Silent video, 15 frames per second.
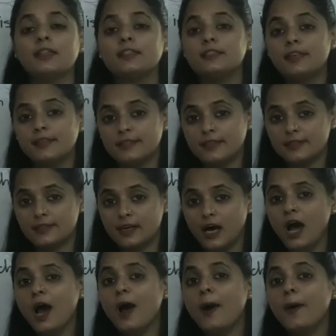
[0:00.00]
this is
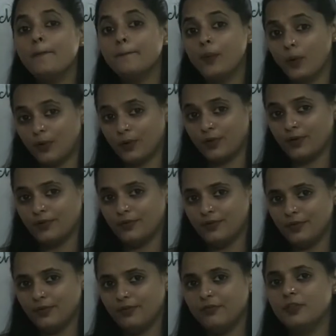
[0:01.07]
a book
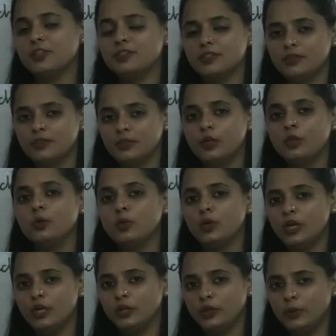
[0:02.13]
which you
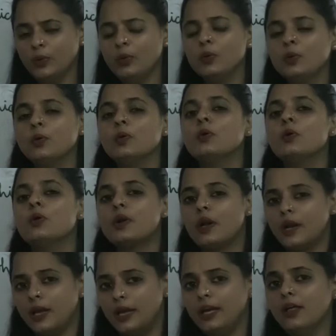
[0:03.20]
need to
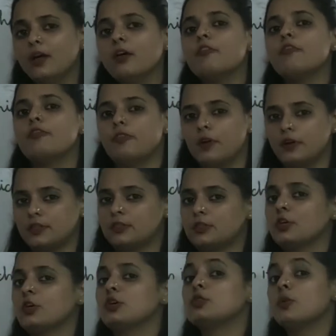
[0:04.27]
read first.
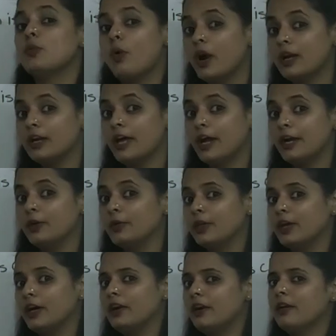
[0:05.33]
So what did I do
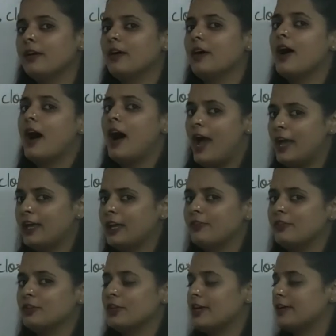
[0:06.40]
here? I
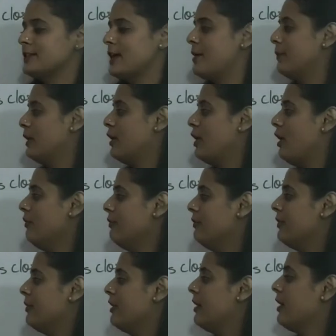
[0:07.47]
gave you the example of
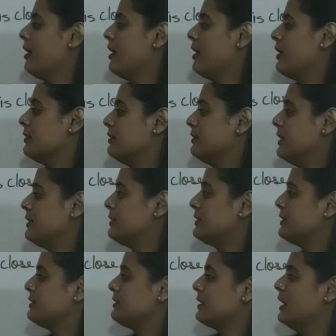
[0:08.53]
this
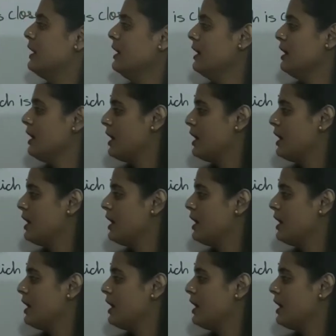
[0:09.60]
is a